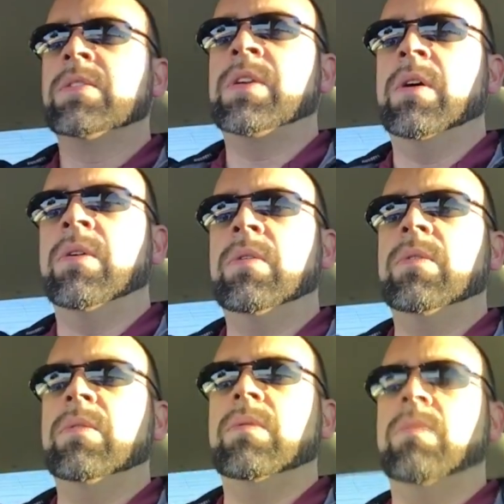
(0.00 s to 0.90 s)

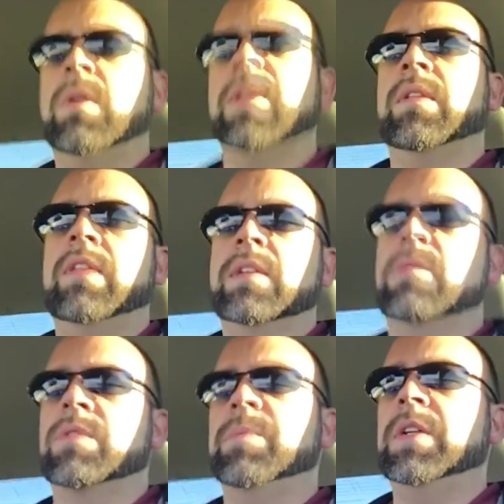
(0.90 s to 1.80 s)
So one of the things
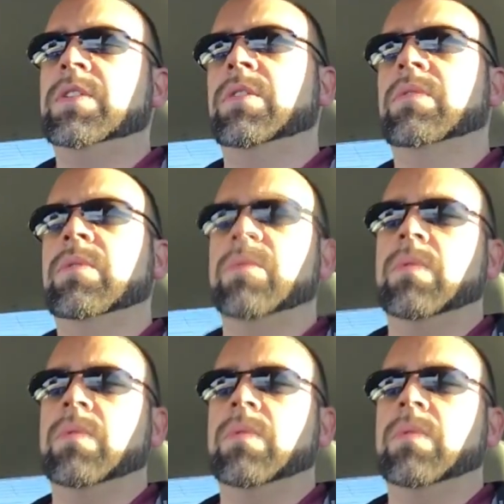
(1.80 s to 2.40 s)
that was mentioned,